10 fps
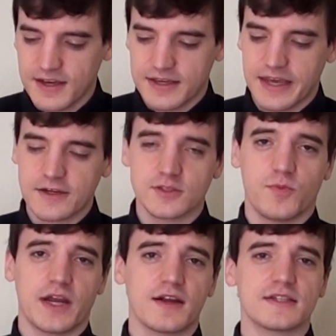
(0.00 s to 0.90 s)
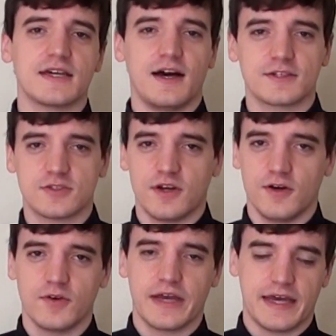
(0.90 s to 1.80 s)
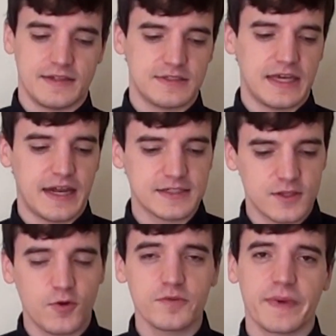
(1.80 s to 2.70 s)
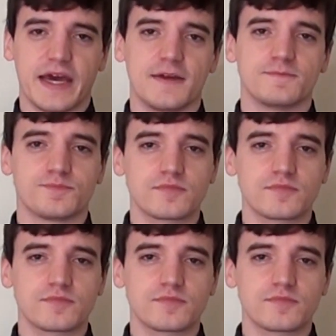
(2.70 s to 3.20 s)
He actually went on a talk show, and as an old man,